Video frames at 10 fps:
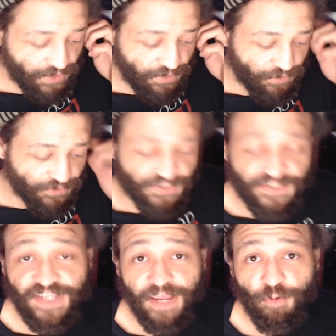there's a
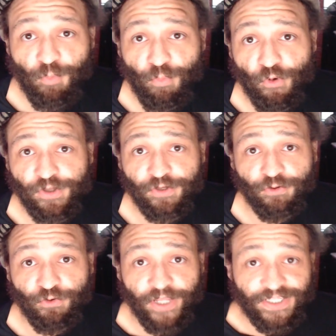stable boy
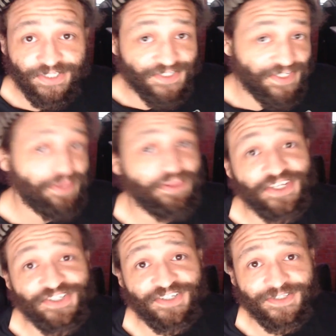who at least he
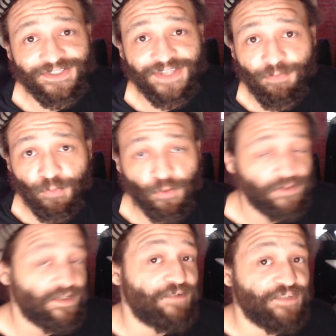thinks is the stable boy.
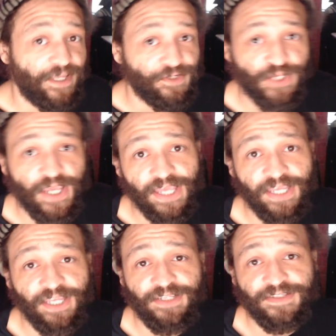It's obviously actually
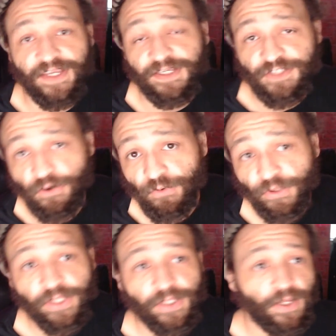Egg, and he's like, yo,
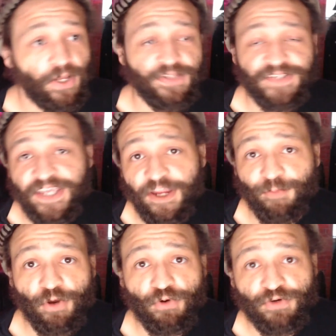uh, take care of
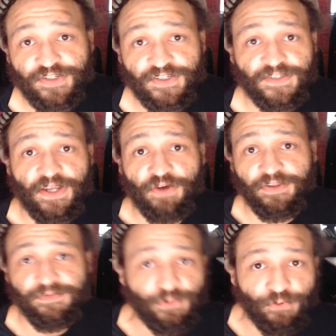my horses. I'll
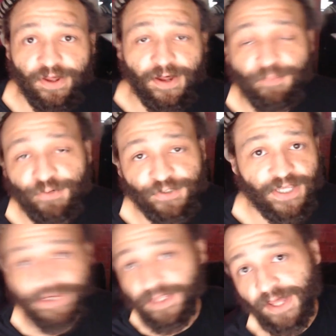give you a copper,
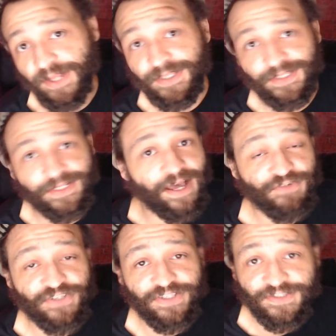yada, yada. And then
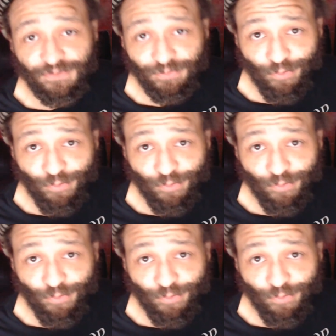obviously, this little